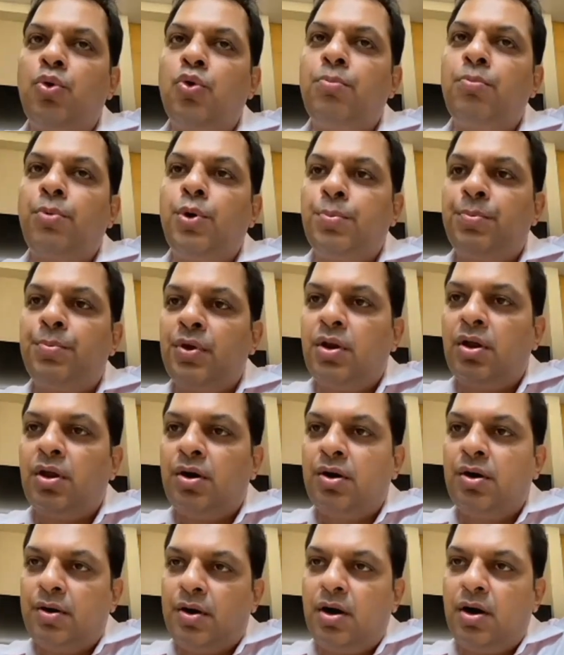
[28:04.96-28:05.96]
more
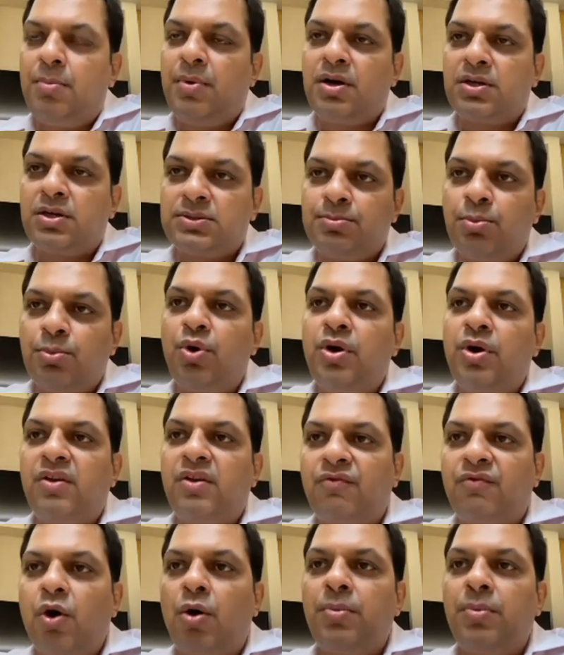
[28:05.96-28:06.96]
popular amongst more
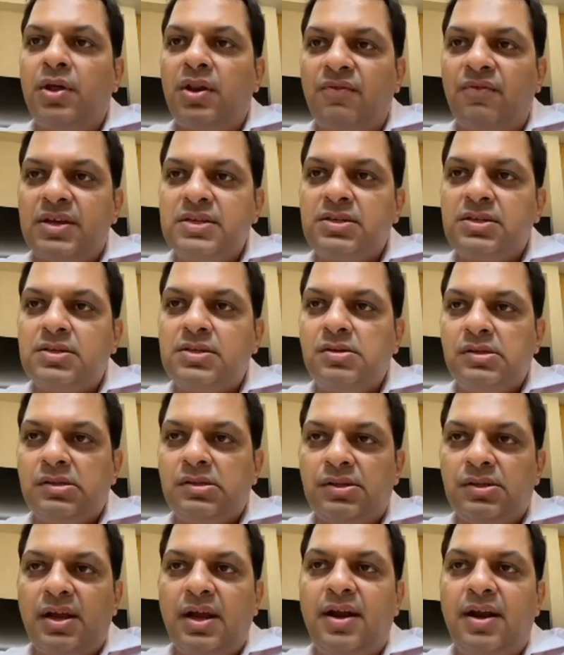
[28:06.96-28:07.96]
informed
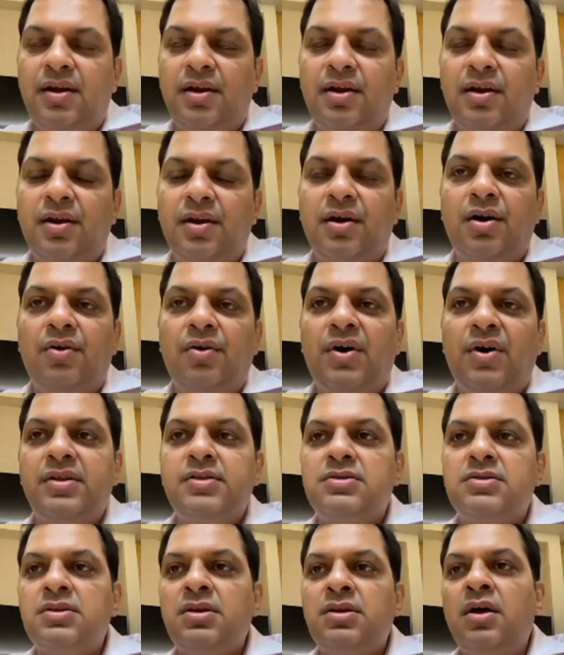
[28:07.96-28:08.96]
investors, and
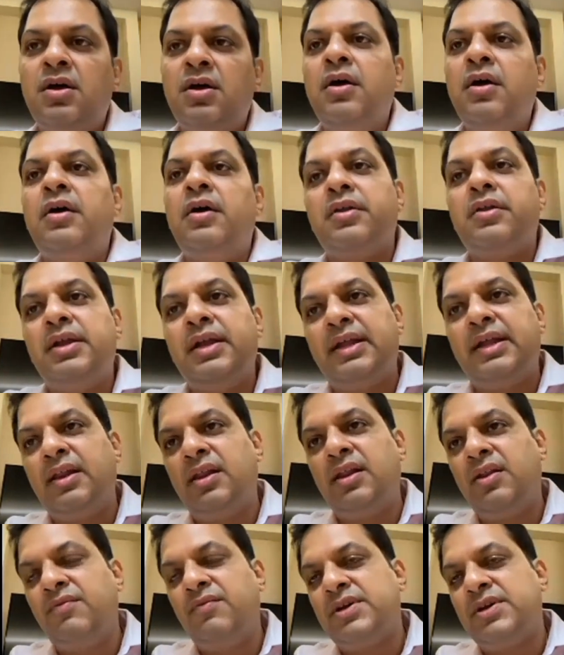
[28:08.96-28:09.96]
once retail
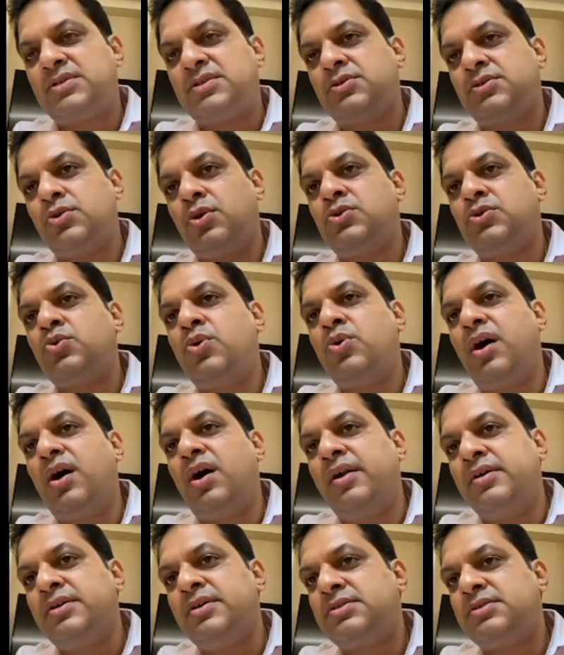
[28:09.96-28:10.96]
investors also
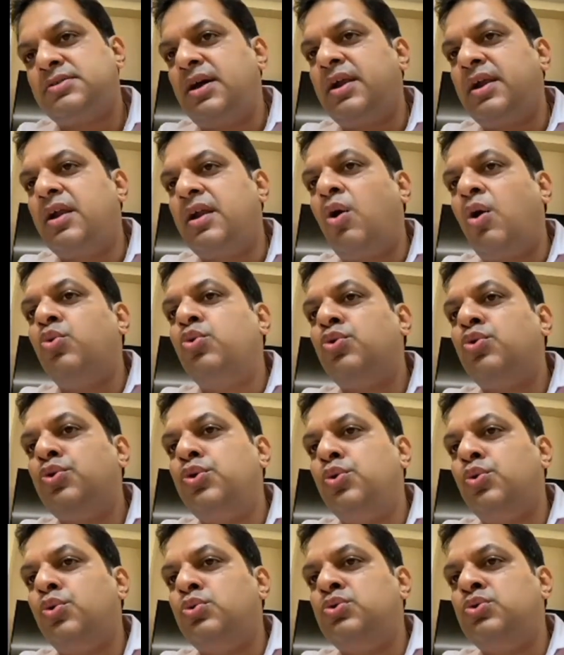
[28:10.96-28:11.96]
understand how to
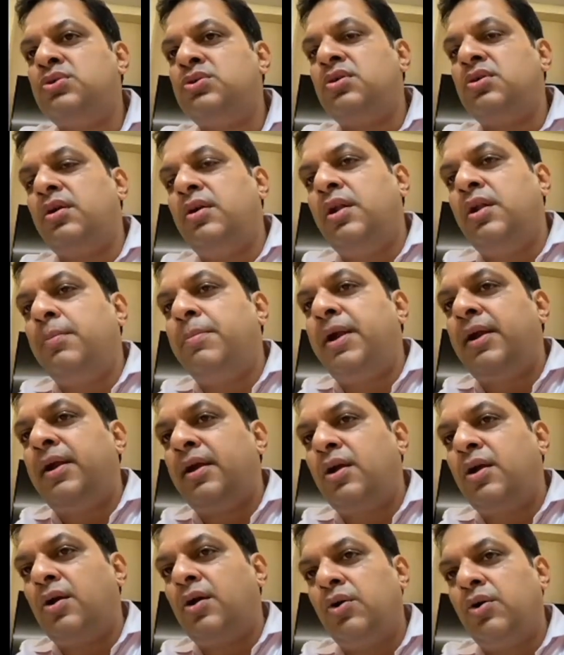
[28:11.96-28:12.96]
use,
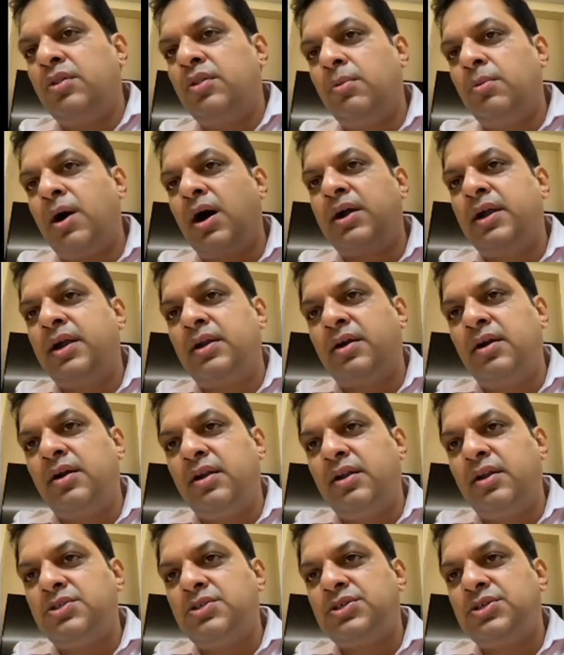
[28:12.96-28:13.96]
depending on the market
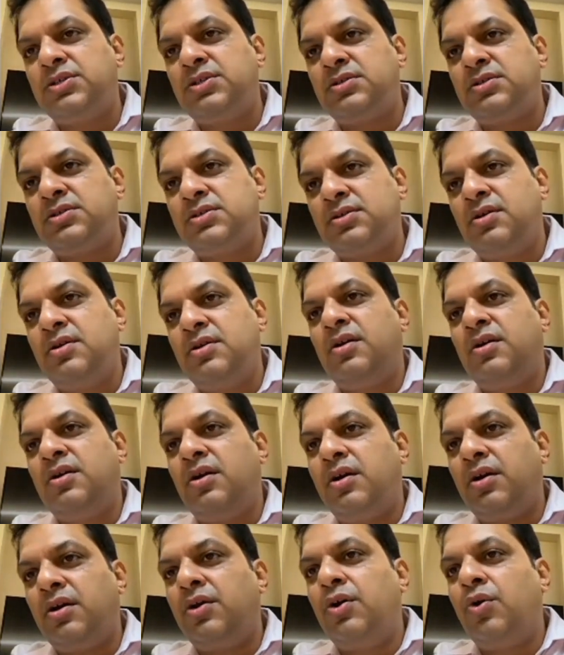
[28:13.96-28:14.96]
conditions,
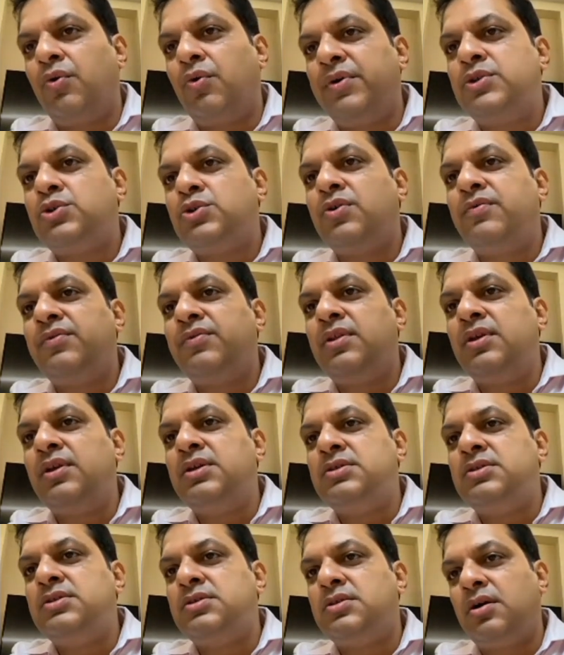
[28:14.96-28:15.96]
which of
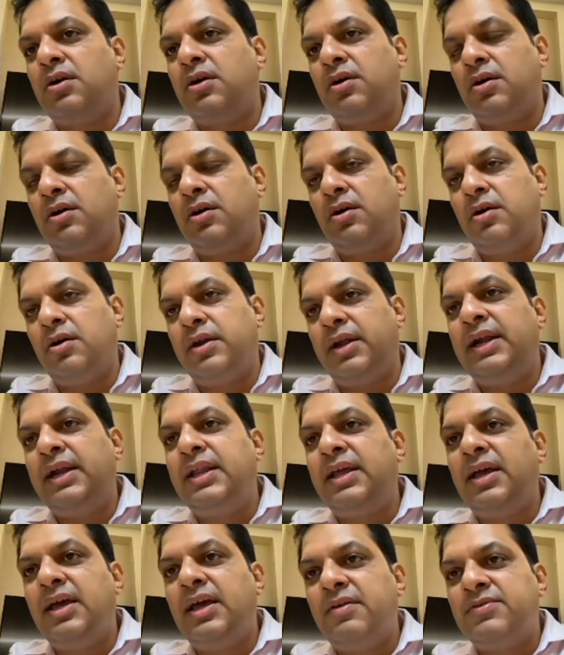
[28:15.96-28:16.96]
these
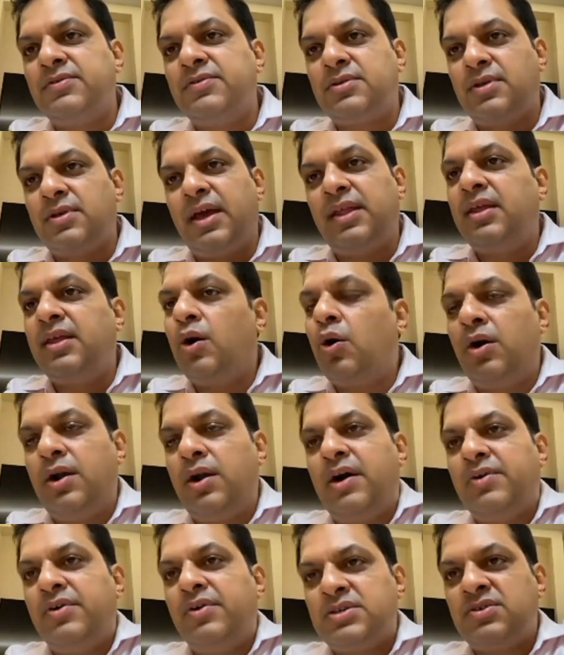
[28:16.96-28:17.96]
ETFs, and they're all
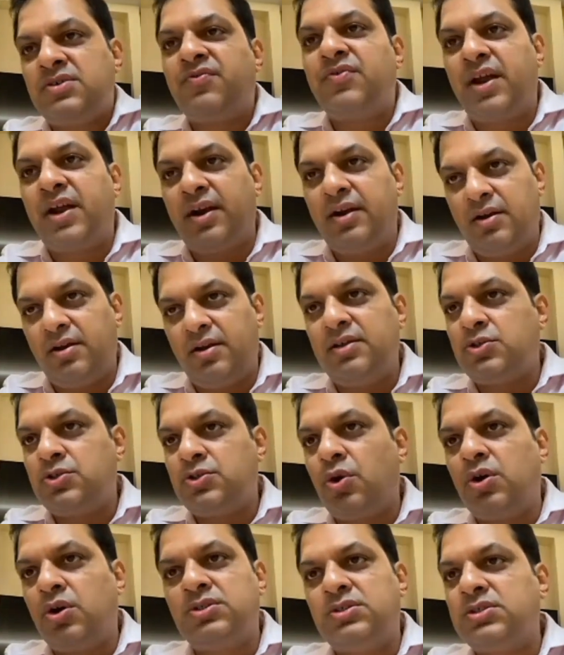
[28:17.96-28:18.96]
diversified. It's
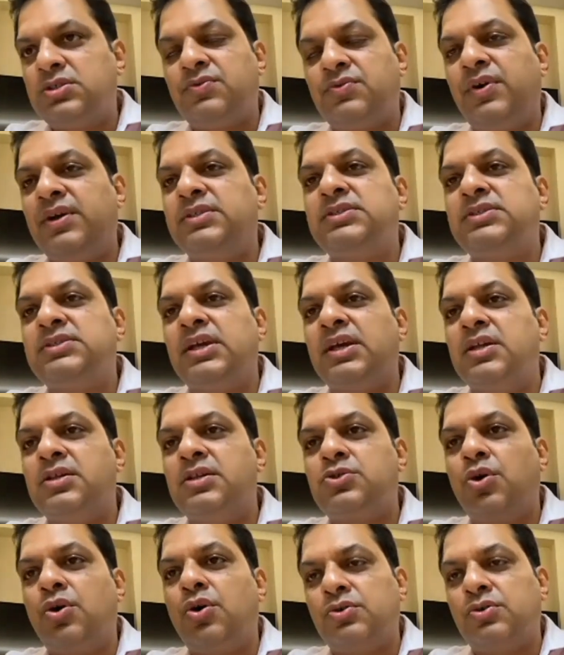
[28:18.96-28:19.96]
not just one single
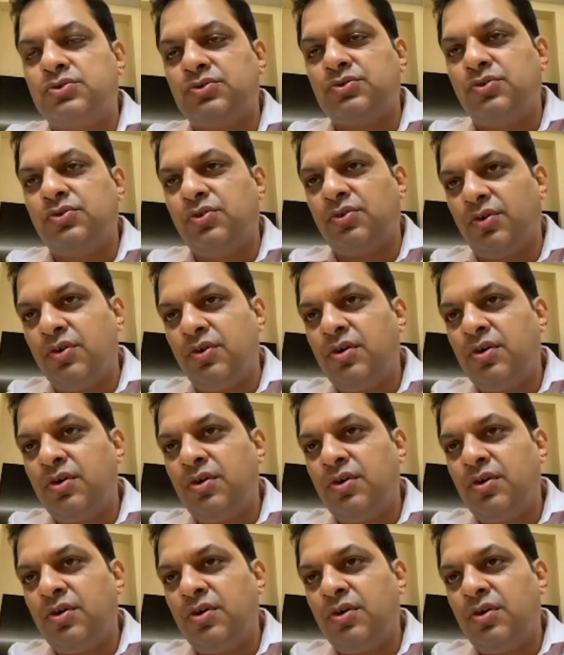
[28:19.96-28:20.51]
stock. So